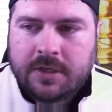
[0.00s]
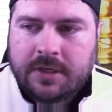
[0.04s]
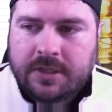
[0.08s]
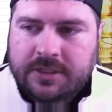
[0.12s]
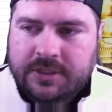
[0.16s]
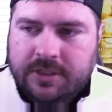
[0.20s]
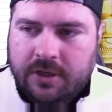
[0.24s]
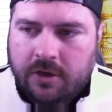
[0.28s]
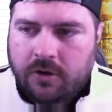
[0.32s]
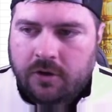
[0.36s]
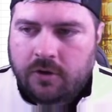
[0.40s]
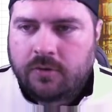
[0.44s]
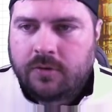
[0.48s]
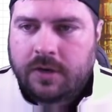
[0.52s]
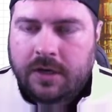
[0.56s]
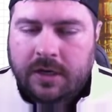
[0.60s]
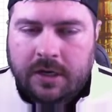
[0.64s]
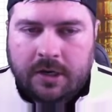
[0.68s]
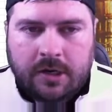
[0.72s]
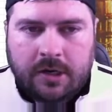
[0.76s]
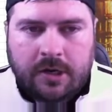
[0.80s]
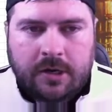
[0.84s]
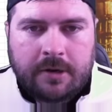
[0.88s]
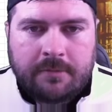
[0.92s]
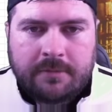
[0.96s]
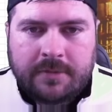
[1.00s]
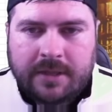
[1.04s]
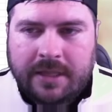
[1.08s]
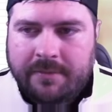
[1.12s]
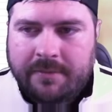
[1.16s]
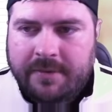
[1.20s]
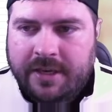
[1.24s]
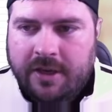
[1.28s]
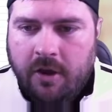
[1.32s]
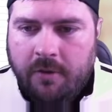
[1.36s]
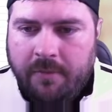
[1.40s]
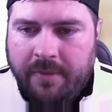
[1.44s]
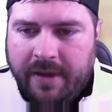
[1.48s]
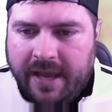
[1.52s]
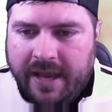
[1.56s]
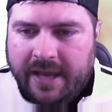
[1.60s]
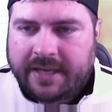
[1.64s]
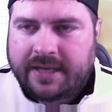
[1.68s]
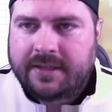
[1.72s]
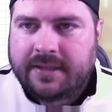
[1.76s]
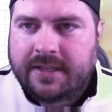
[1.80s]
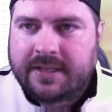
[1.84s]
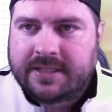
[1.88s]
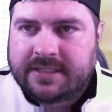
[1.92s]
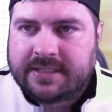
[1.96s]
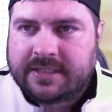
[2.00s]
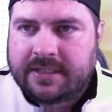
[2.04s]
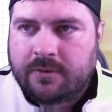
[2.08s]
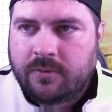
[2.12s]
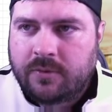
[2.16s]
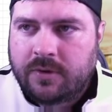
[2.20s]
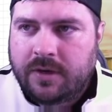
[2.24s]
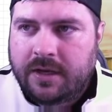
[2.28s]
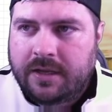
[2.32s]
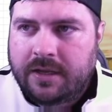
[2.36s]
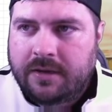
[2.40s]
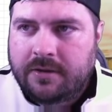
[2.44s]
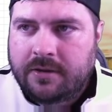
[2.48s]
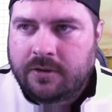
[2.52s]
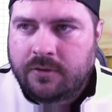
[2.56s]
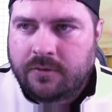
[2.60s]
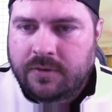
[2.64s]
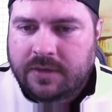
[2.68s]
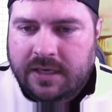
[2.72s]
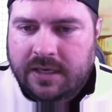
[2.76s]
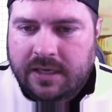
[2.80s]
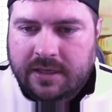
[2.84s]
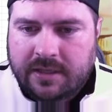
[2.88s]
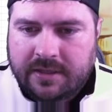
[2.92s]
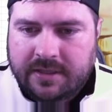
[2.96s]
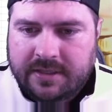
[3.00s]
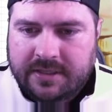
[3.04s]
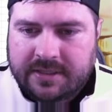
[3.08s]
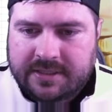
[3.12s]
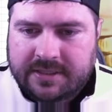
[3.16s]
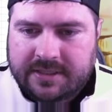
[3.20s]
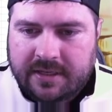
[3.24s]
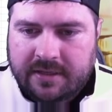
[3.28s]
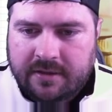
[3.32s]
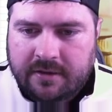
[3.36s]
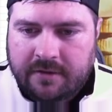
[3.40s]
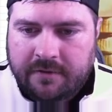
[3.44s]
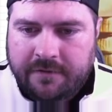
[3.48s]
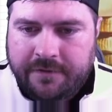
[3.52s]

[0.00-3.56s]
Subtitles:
So let me go back and let's see what Luke Kuechly is selling